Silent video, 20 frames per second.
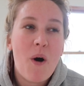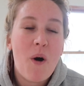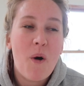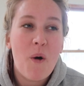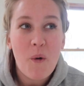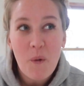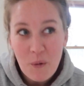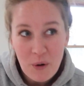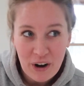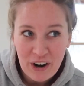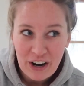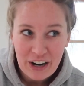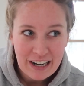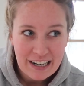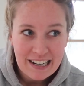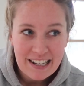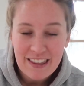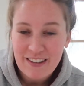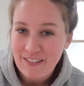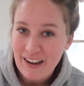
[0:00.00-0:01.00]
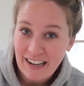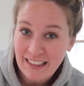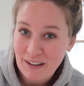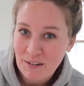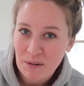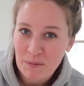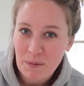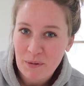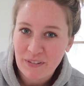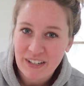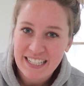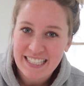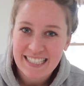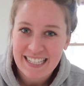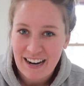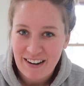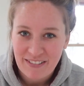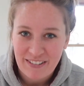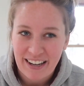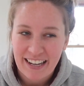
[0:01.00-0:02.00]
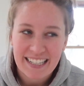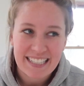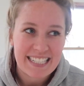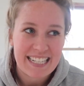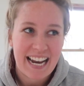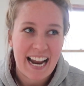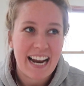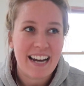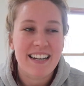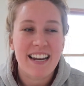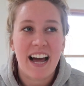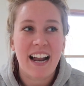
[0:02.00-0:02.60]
Or the fact that we're moving stuff in today.